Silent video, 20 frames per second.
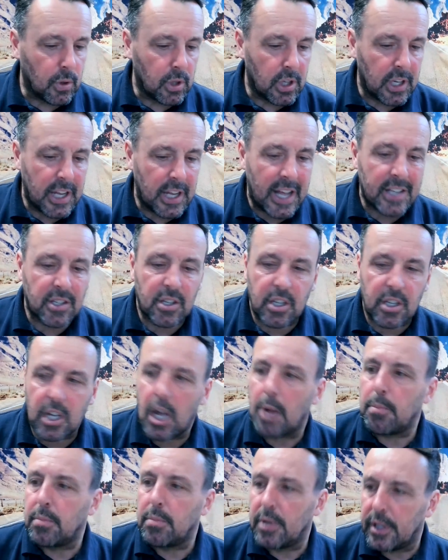The last
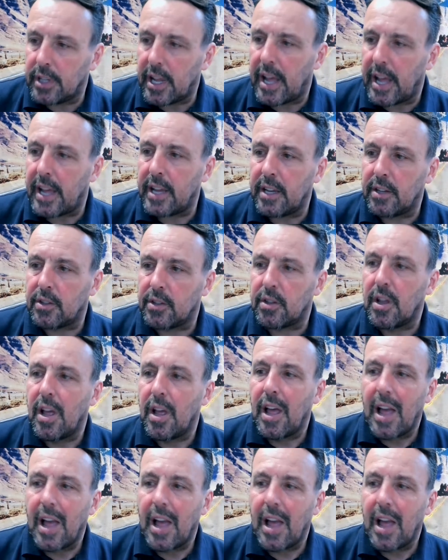couple of days